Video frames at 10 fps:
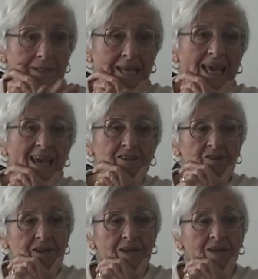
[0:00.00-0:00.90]
new
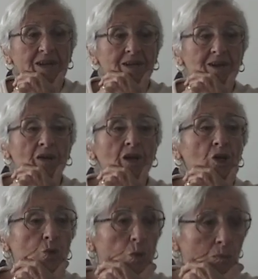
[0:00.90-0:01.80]
area, a
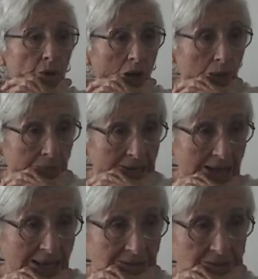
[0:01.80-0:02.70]
new apartment
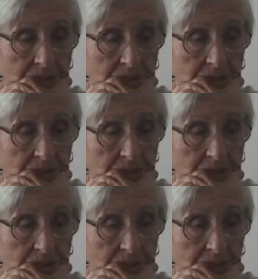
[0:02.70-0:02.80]
house.